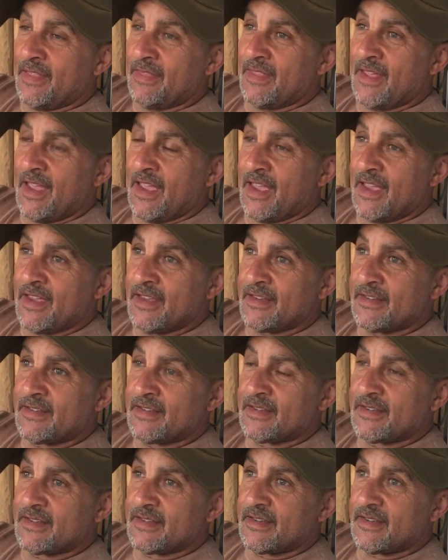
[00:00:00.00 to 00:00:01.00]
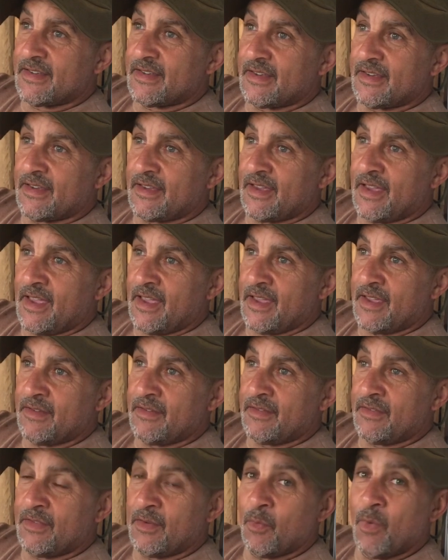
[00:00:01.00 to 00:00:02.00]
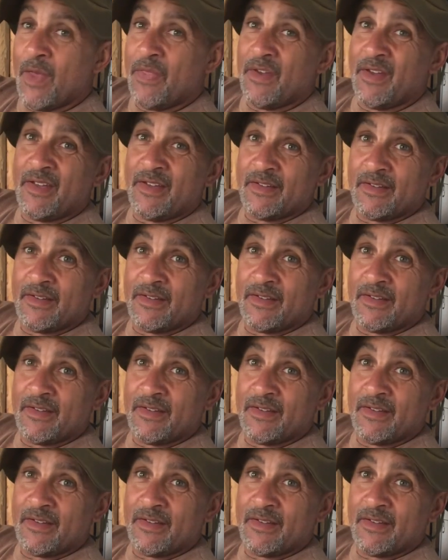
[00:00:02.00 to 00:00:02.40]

there's the weather.